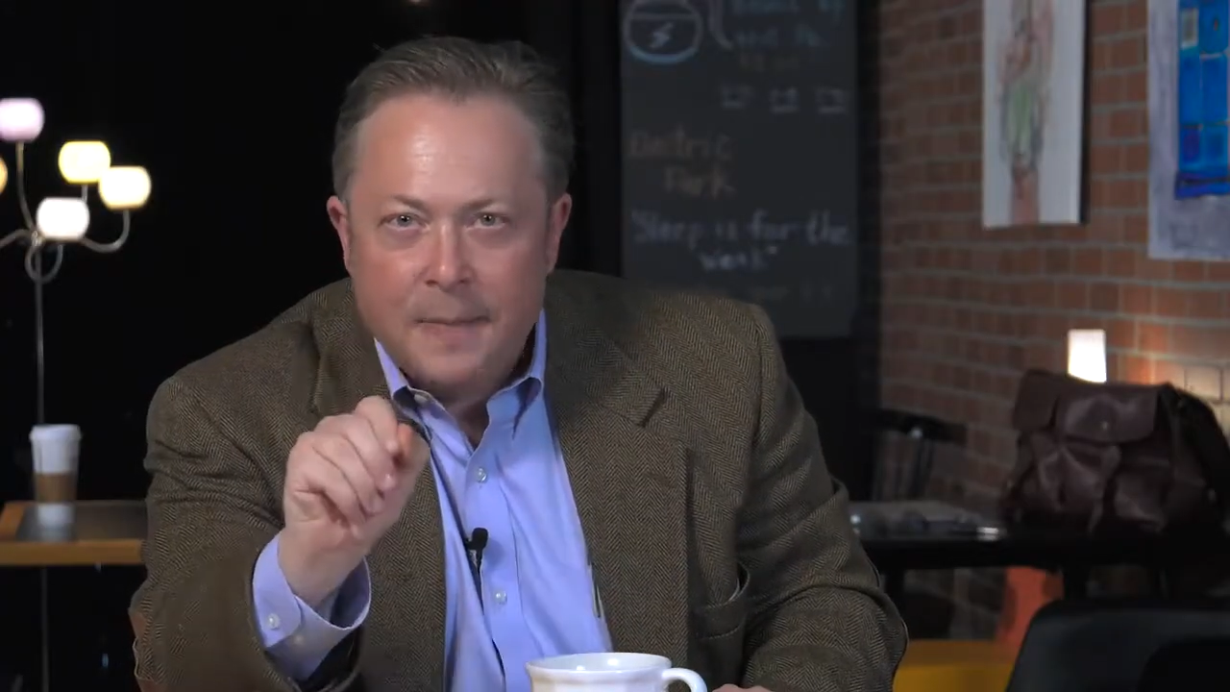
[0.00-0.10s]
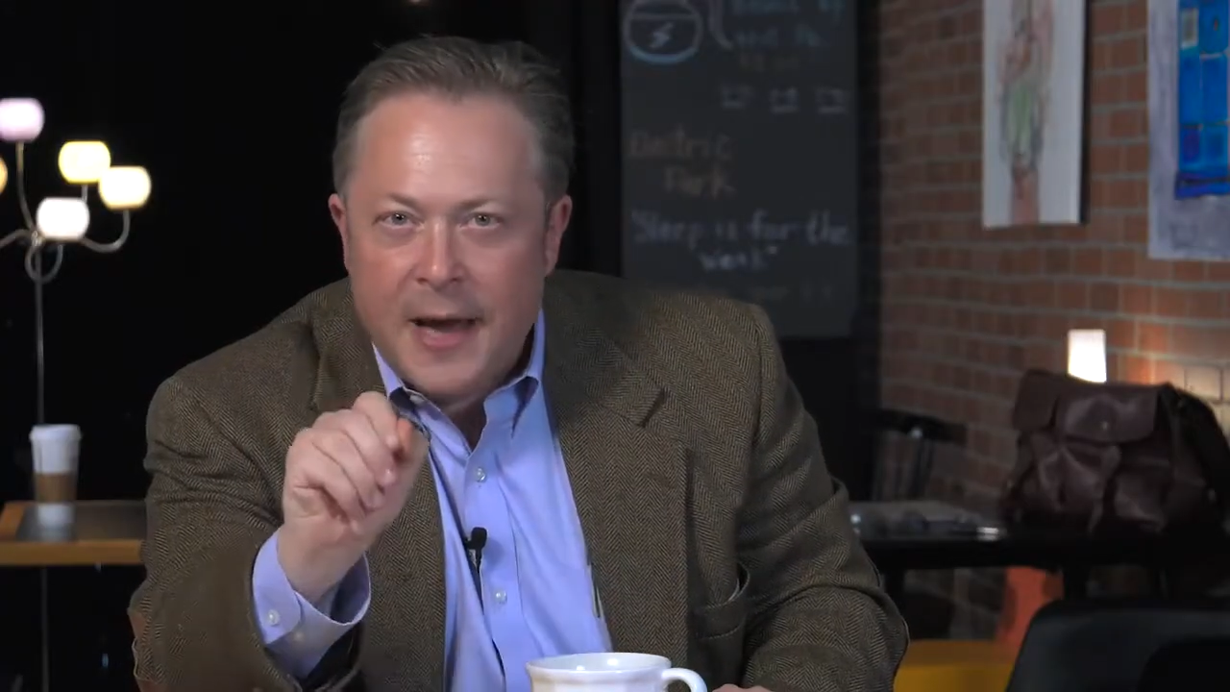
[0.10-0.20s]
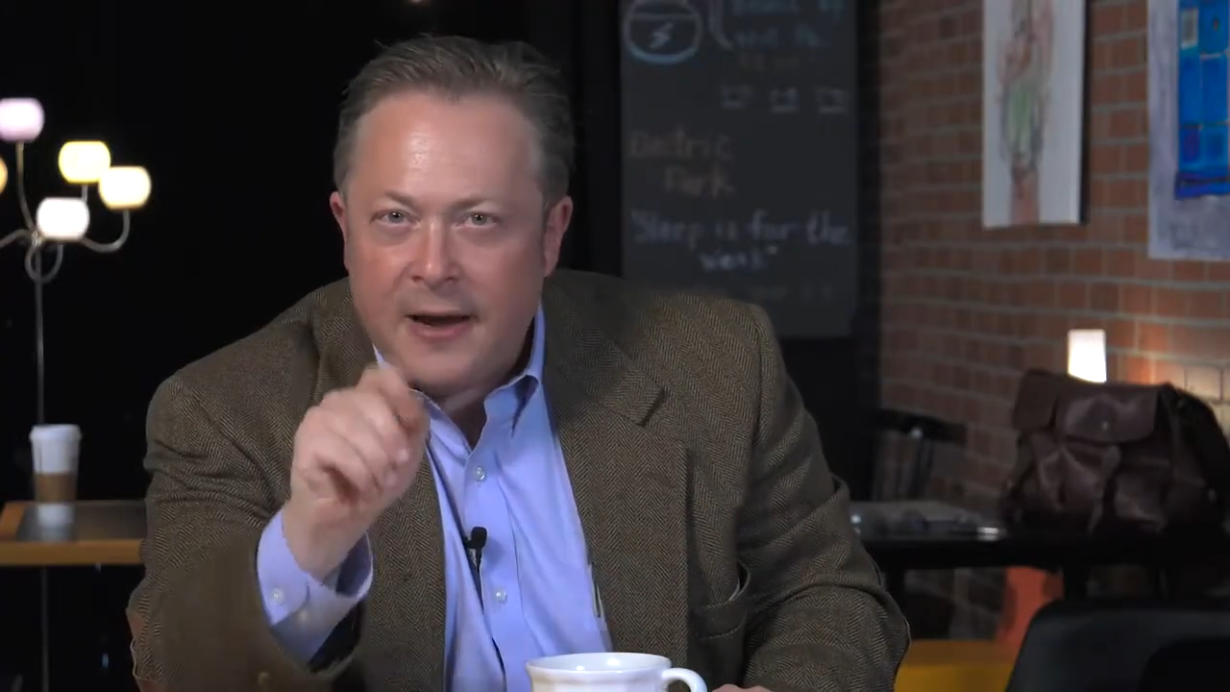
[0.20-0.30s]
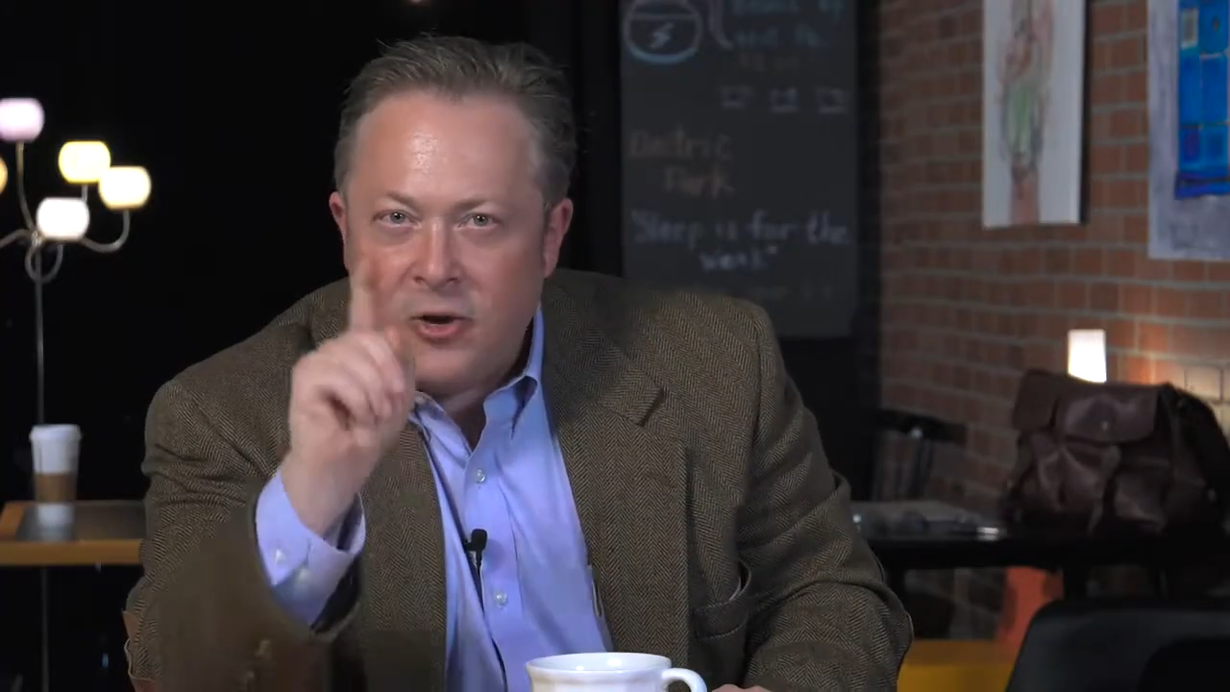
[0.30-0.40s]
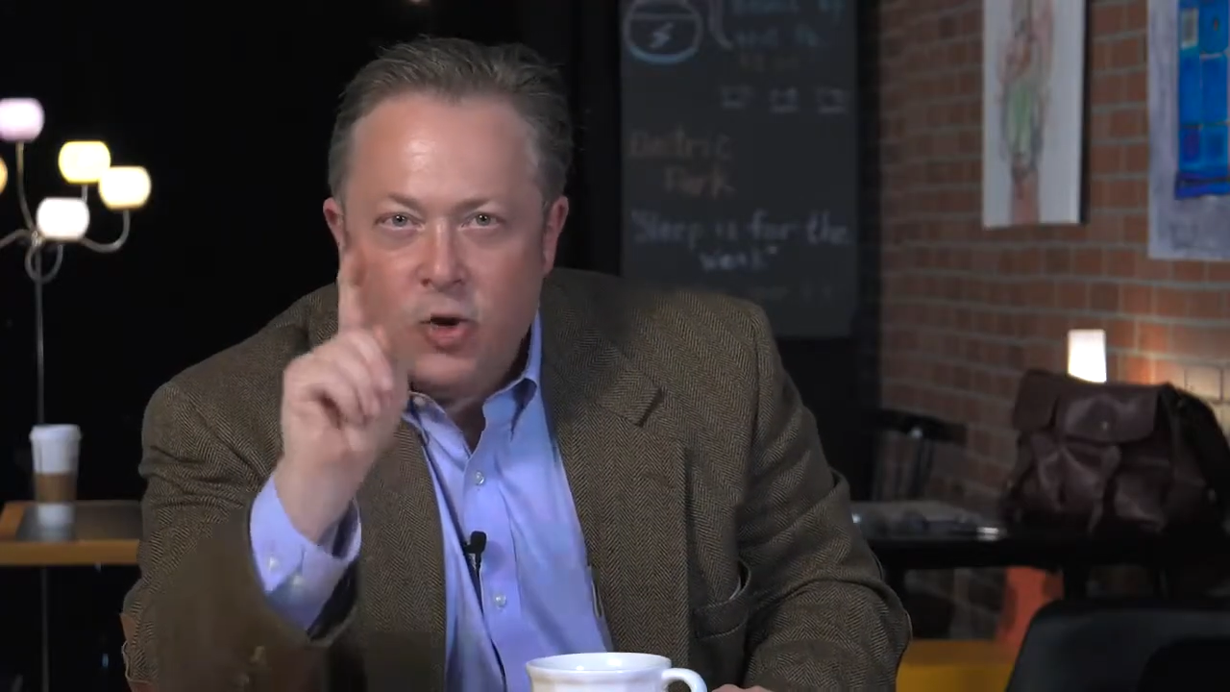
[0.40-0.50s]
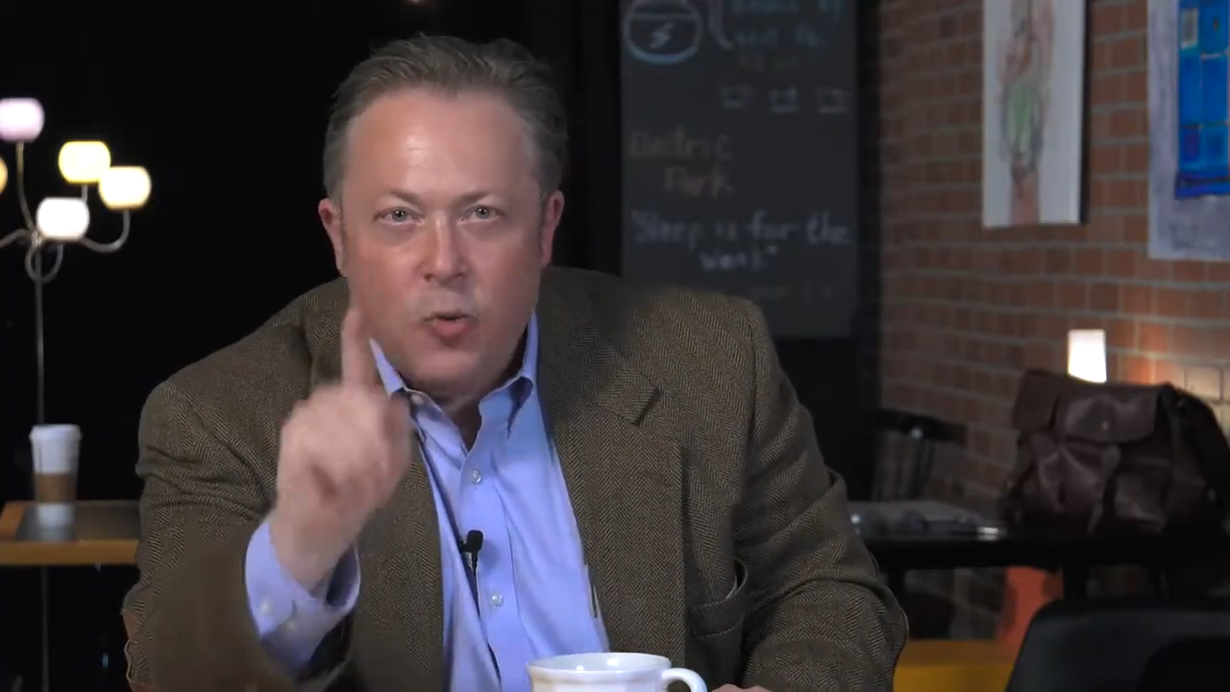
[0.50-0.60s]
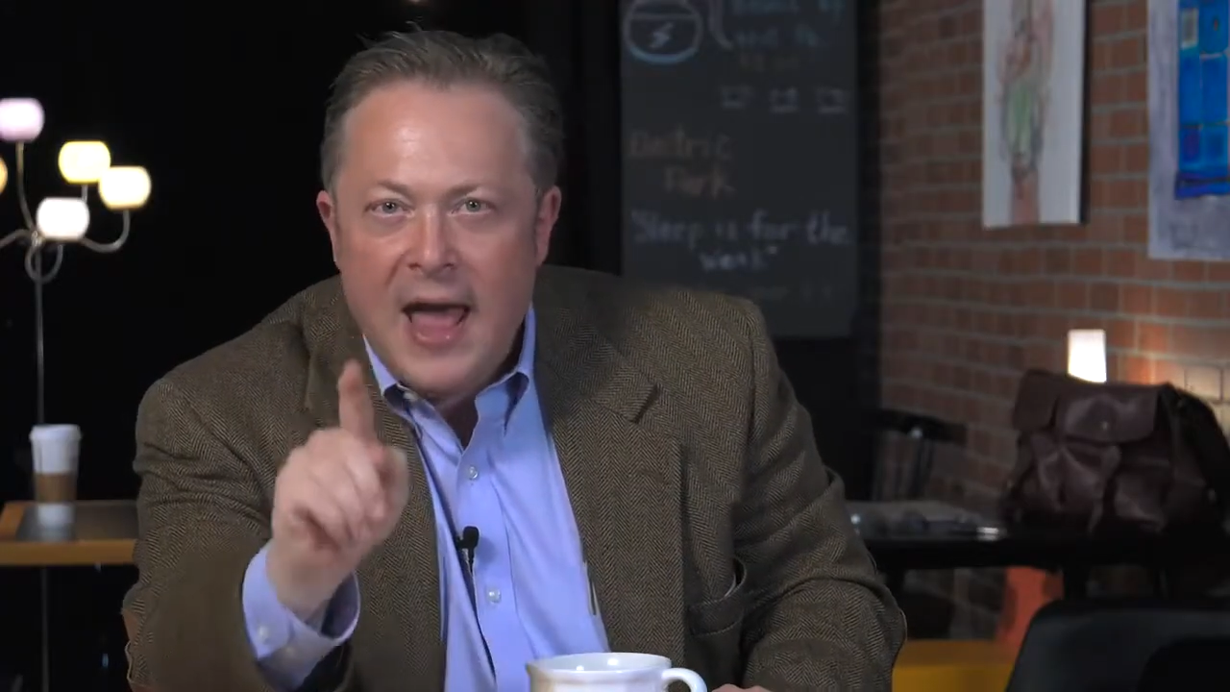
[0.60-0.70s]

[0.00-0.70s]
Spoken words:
about it and you